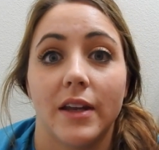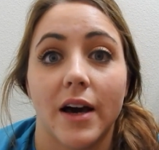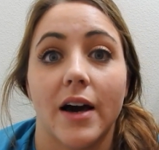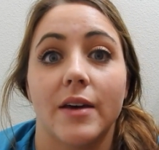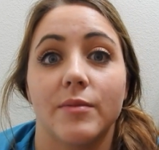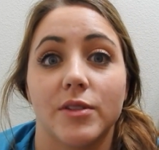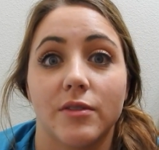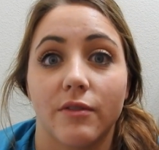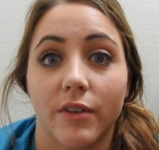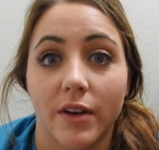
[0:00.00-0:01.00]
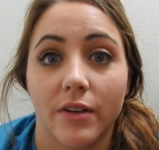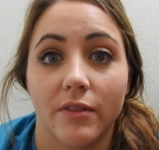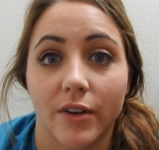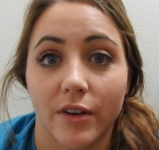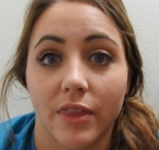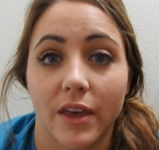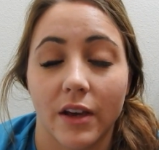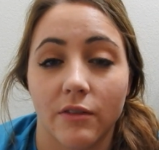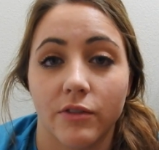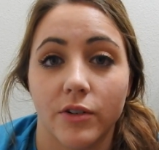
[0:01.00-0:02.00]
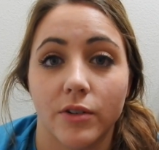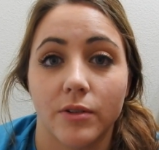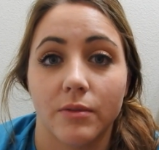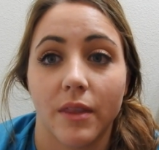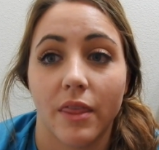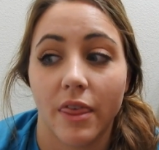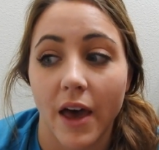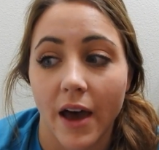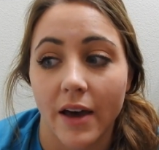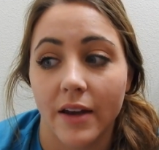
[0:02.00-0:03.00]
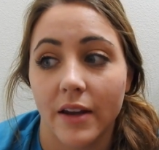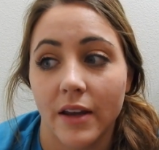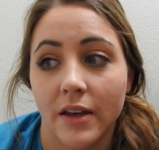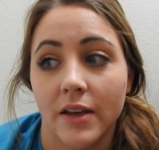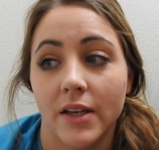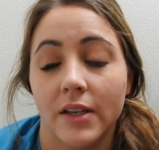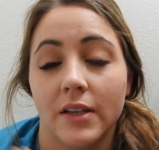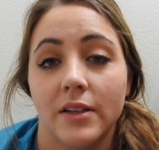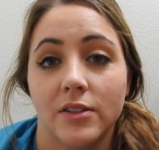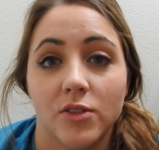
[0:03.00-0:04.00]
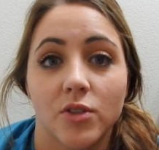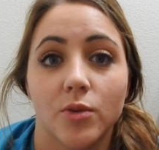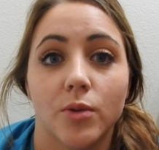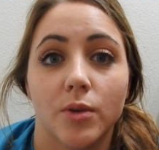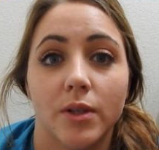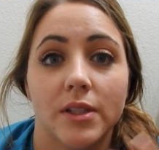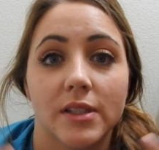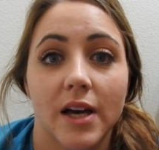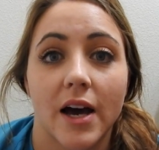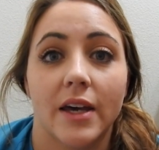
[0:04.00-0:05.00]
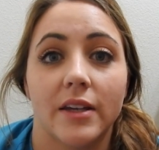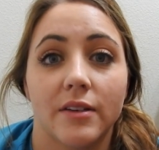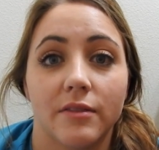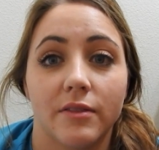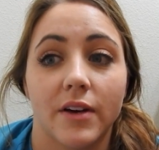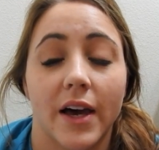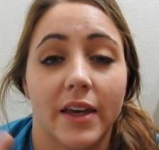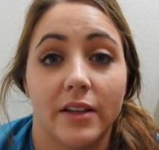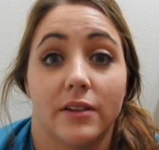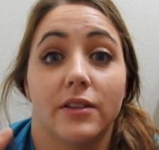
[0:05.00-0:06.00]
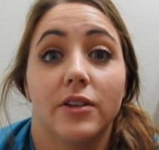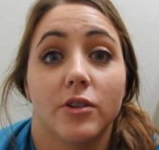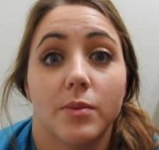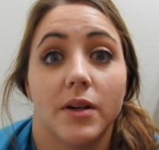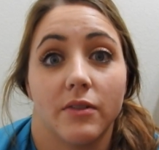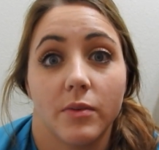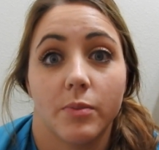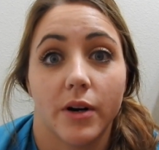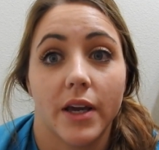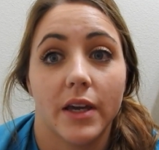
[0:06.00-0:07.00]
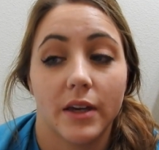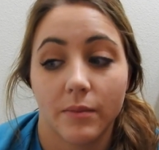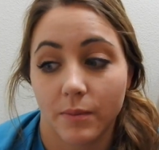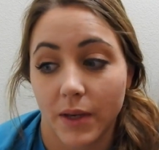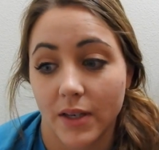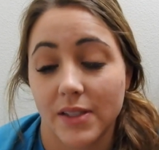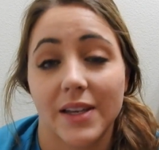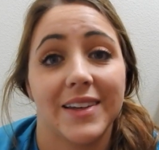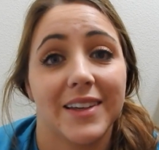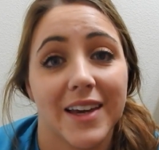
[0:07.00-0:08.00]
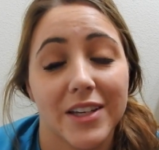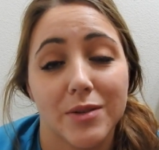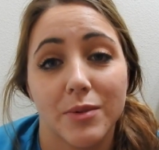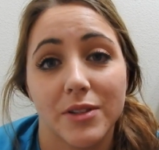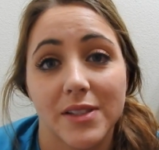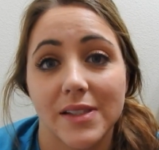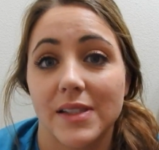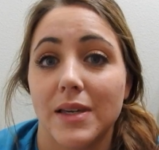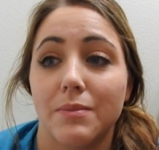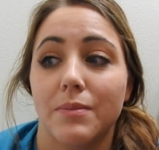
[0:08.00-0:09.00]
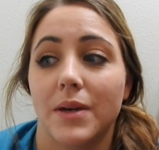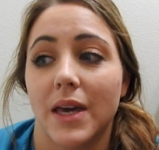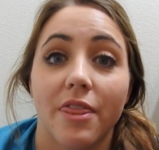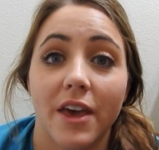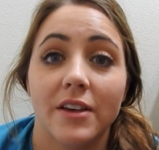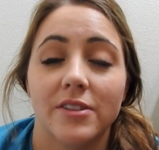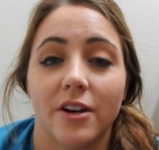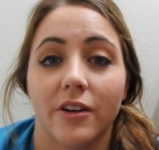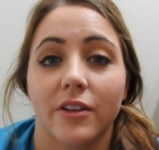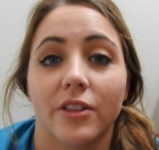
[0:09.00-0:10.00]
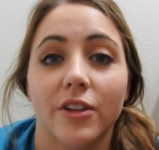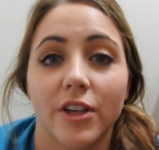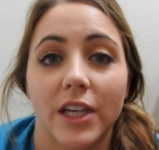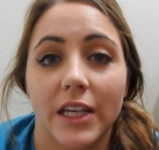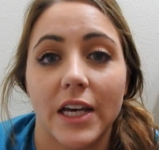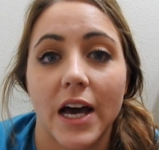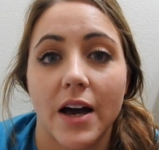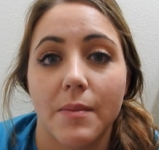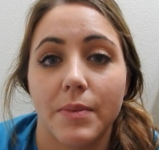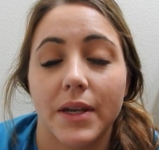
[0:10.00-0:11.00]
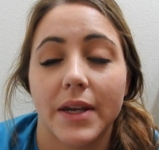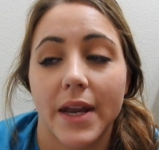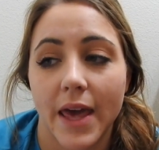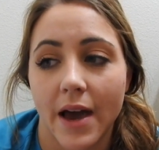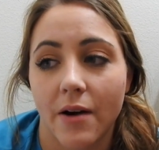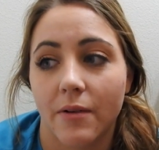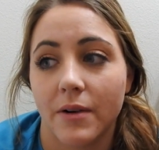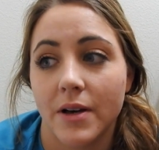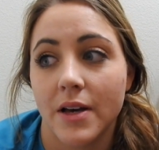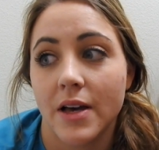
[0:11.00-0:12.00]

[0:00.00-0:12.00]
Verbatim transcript: And I am just very, very thankful that school is kind of, I get a little bit of a break because I need to catch up on sleep. Things are looking up now.